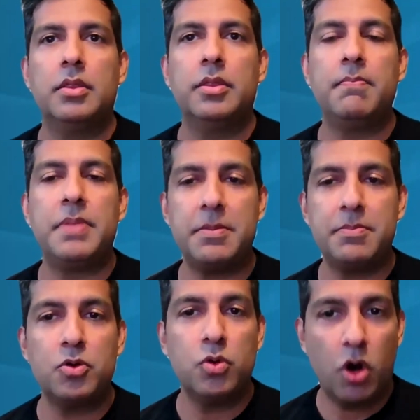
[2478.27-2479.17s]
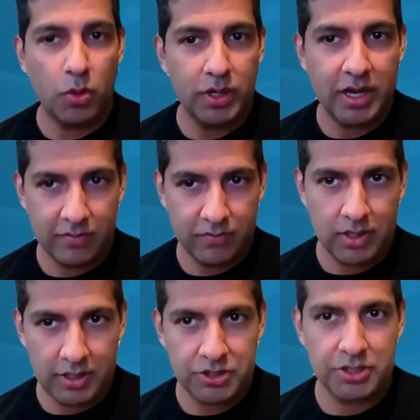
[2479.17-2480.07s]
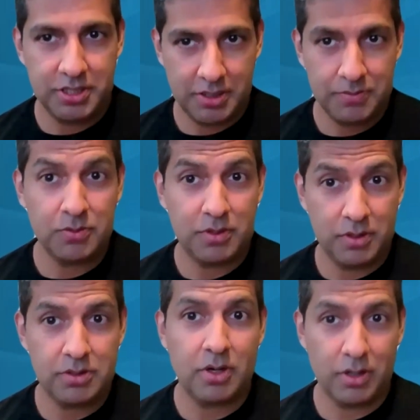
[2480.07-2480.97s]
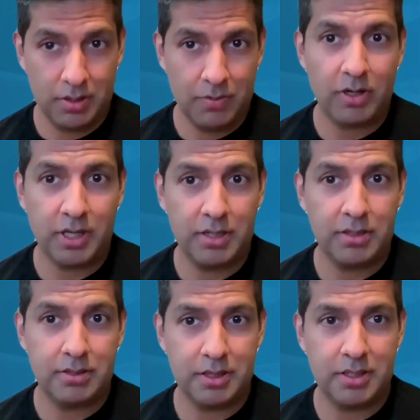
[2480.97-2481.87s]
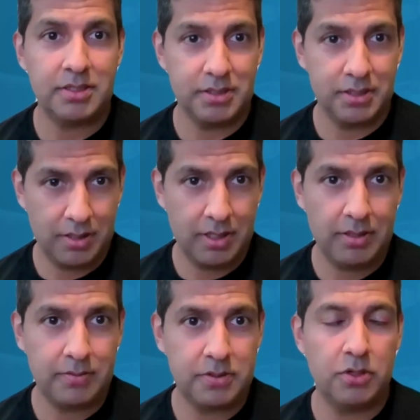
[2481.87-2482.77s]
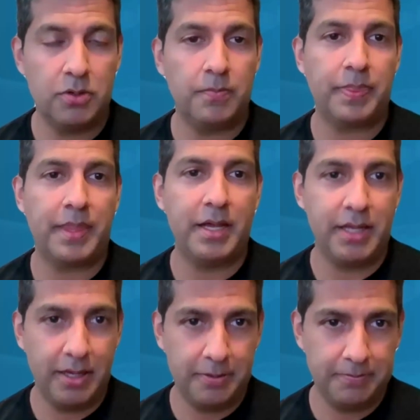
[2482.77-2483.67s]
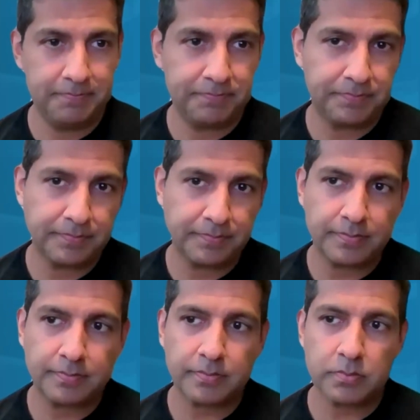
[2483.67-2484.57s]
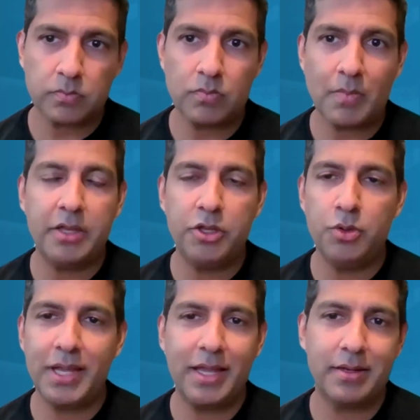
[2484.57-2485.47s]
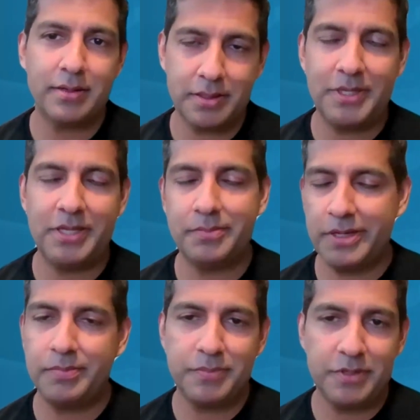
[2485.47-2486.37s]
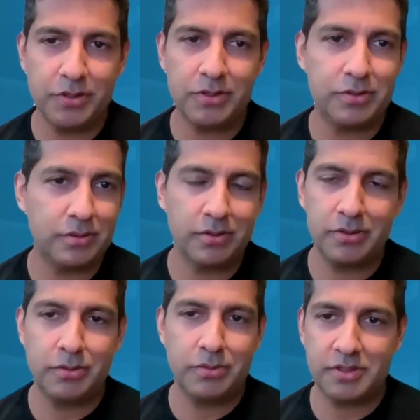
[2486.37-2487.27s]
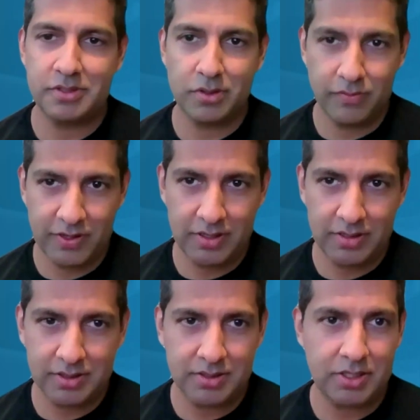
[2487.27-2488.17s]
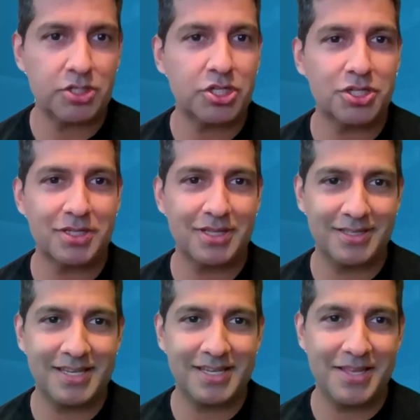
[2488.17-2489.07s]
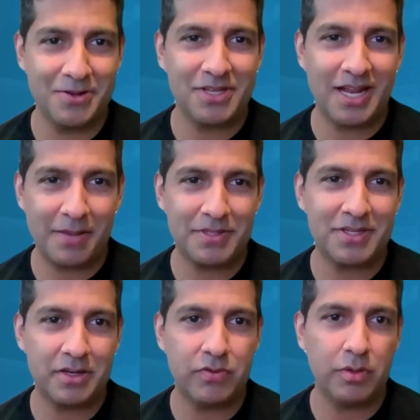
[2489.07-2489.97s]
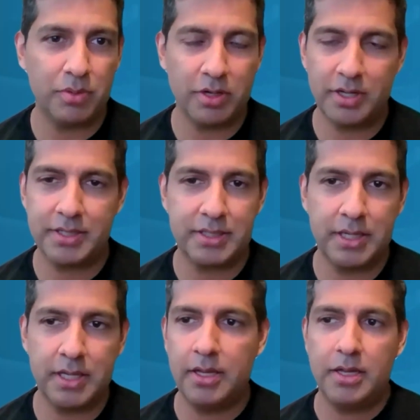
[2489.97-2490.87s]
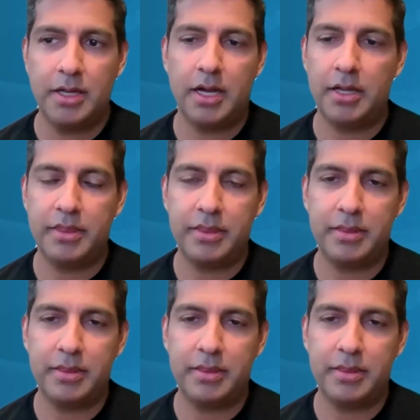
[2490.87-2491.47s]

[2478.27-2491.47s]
the people who already have relationships with your target market that this is a thing? So again, you can't, I mean, you can go do surveys and such that say there's an appetite for your product. I